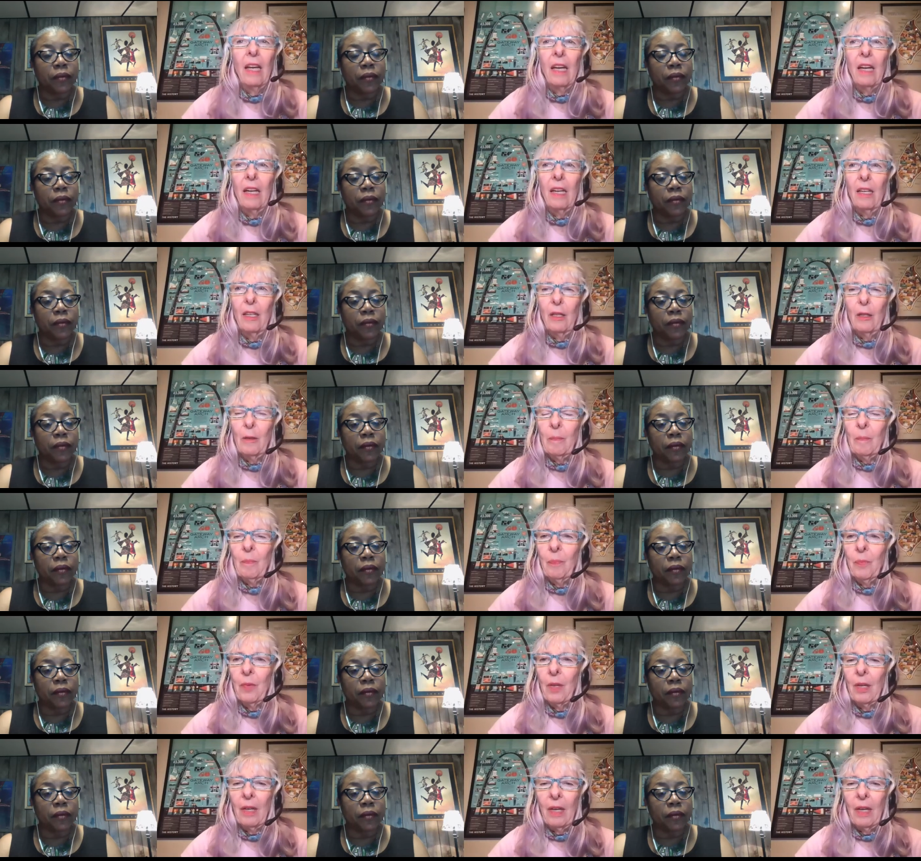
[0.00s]
Speaker 1: um,
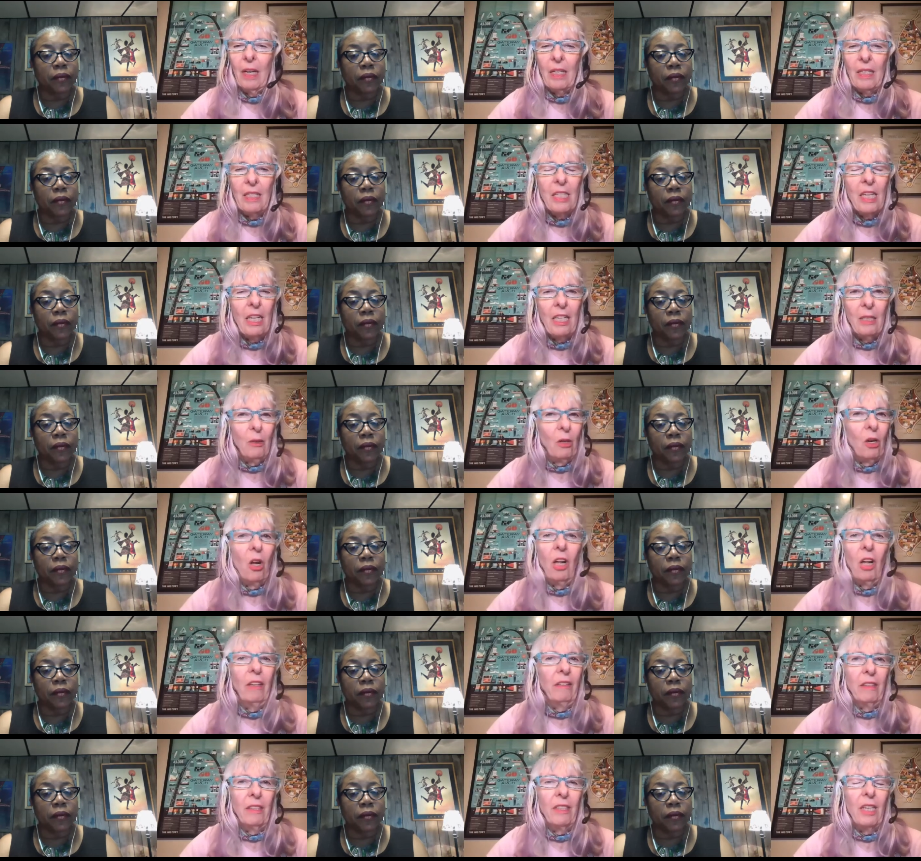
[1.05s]
I say all
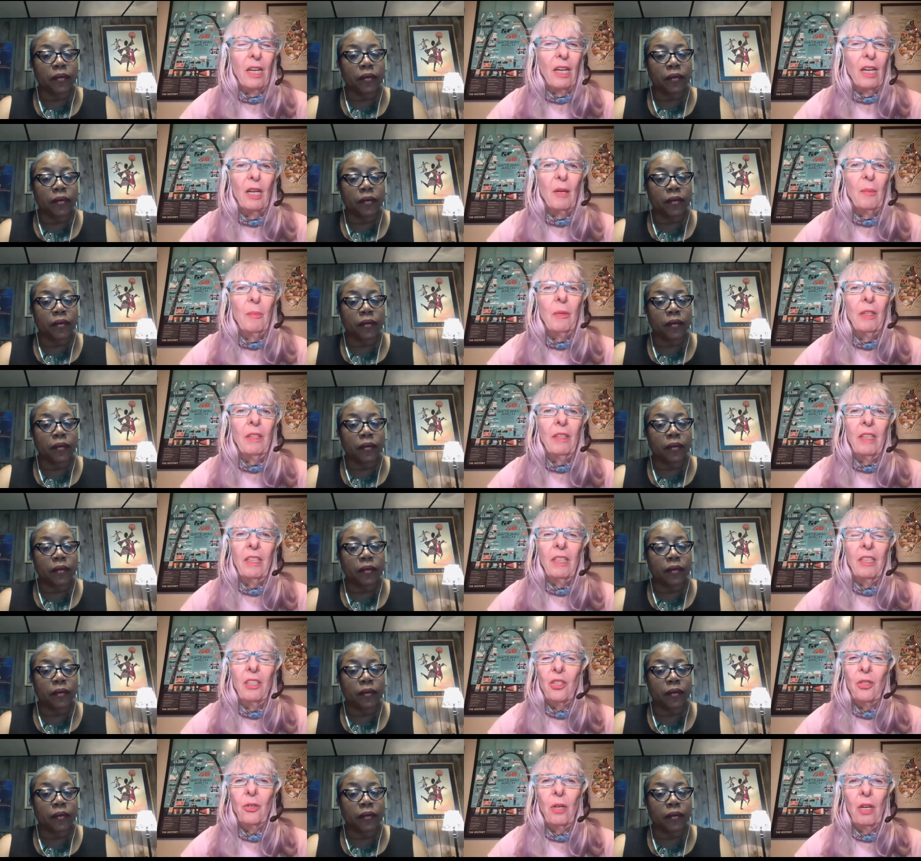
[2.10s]
the time, and that is
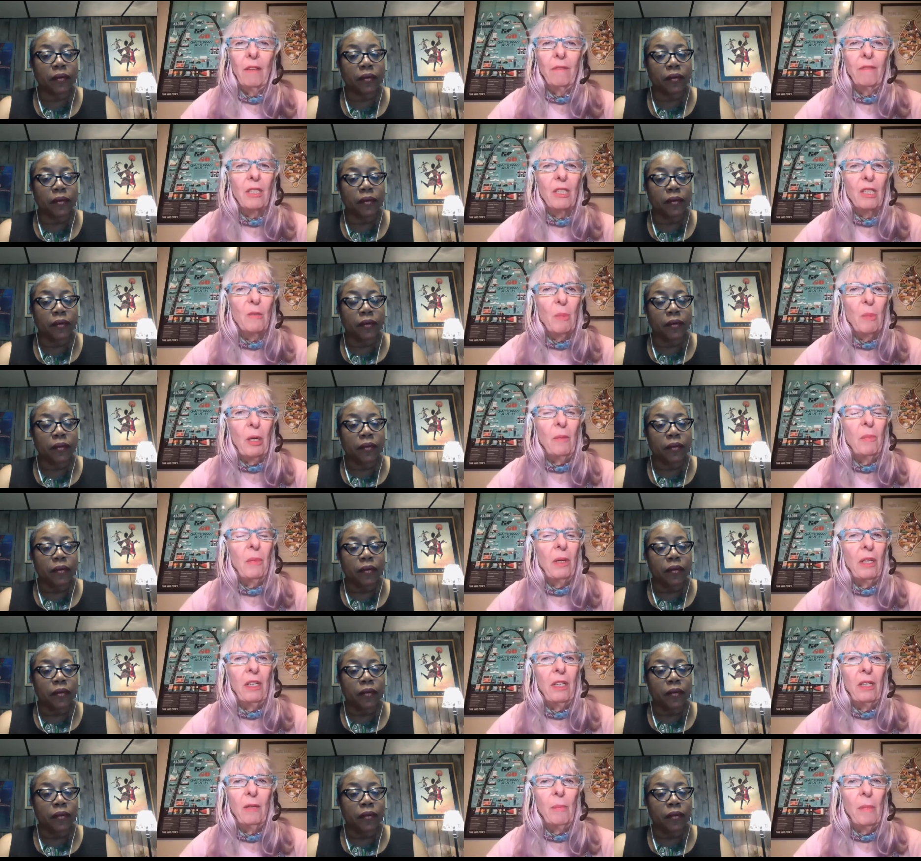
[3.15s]
you have to spend
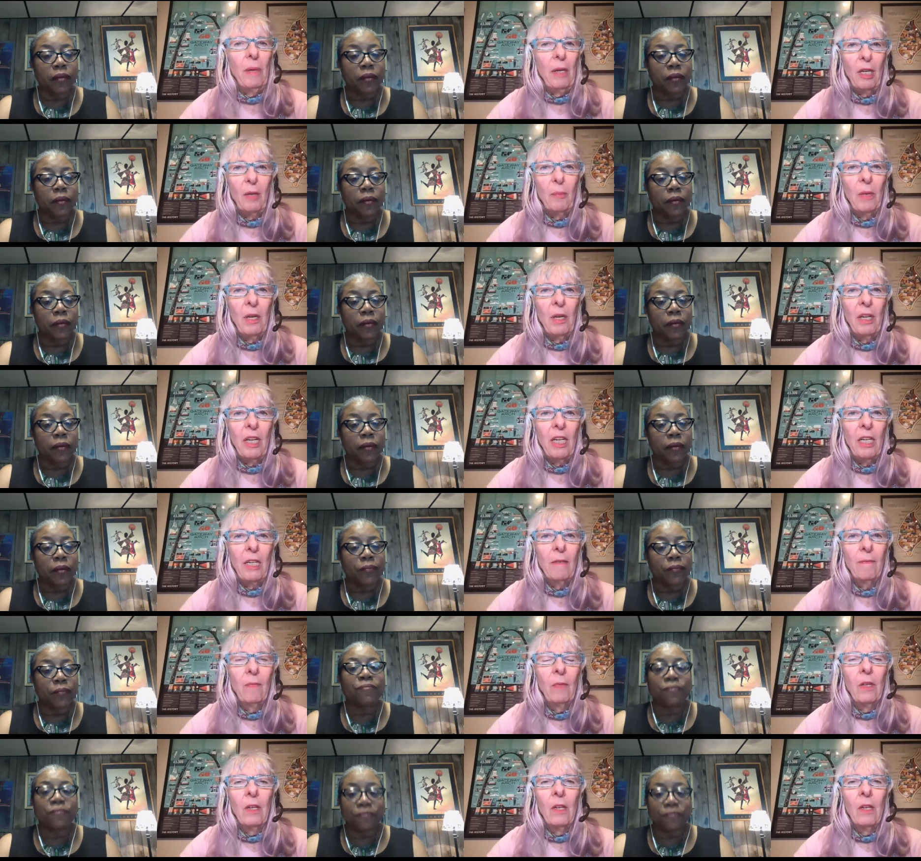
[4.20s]
money to make money